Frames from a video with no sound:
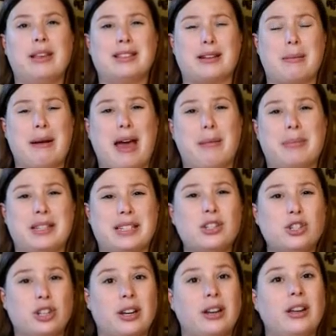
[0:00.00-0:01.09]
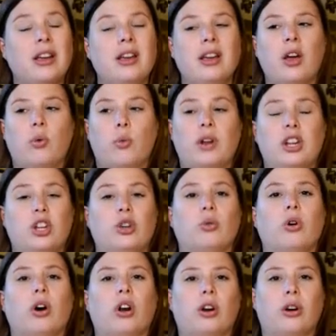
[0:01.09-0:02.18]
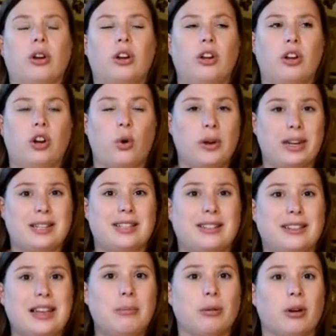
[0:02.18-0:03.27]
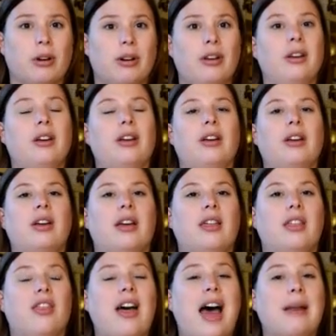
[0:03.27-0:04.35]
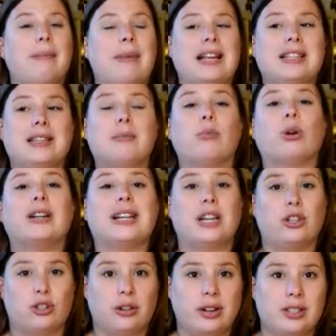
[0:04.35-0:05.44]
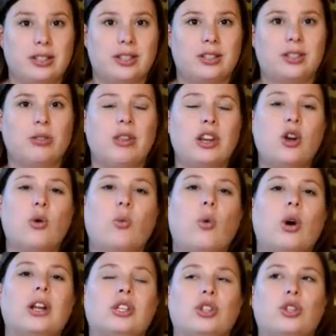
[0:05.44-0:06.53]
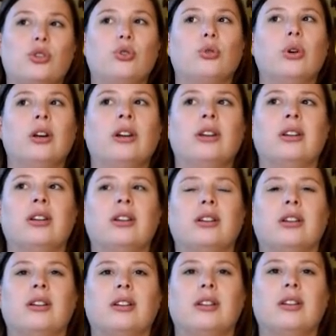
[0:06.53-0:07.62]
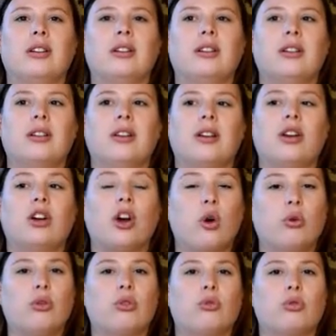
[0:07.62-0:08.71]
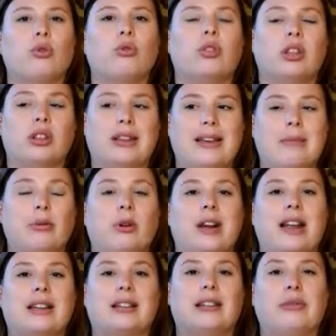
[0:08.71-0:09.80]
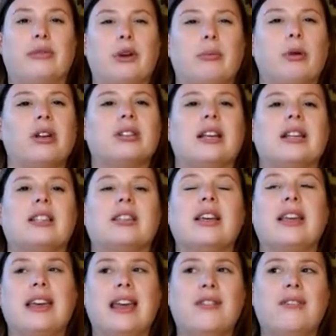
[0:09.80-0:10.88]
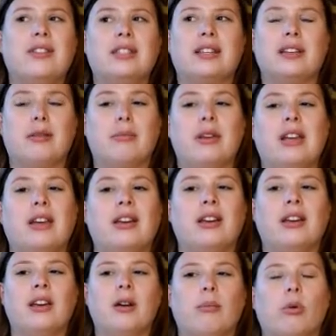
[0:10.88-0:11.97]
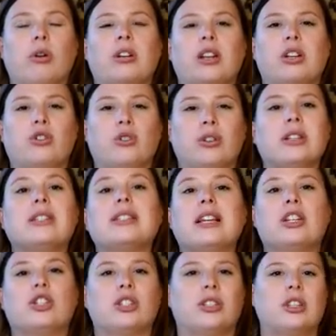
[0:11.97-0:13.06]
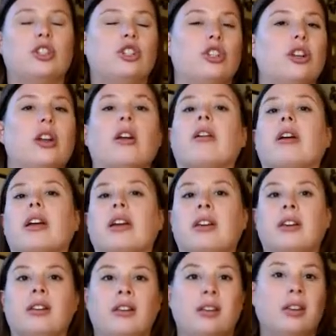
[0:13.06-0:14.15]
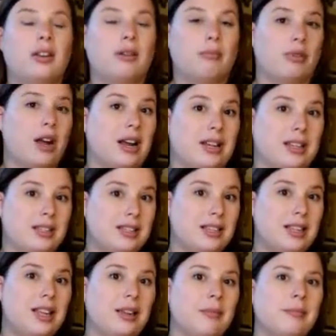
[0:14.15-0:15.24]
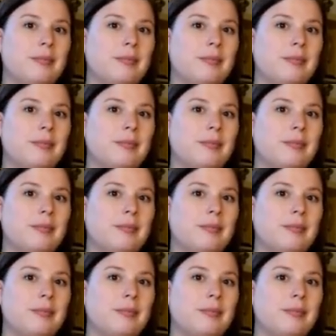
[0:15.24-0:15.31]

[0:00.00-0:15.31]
is in a bad position when you are going into labor, that makes it more dangerous. So they don't want to go through the labor and delivery process if it's going to be more dangerous than just a generic pregnancy.